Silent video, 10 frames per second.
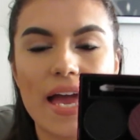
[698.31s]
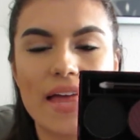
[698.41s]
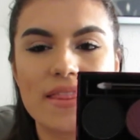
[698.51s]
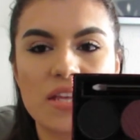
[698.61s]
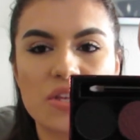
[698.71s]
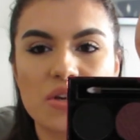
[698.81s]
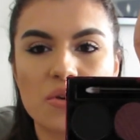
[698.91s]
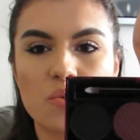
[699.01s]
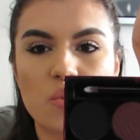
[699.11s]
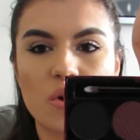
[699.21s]
and then you
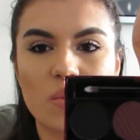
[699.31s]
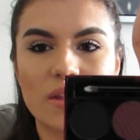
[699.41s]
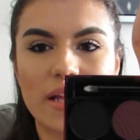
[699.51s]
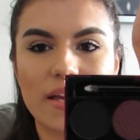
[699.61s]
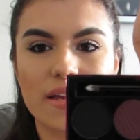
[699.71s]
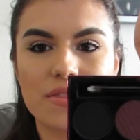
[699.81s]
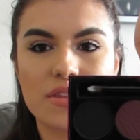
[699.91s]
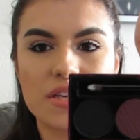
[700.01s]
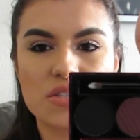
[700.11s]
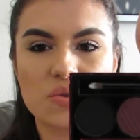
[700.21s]
can work with like these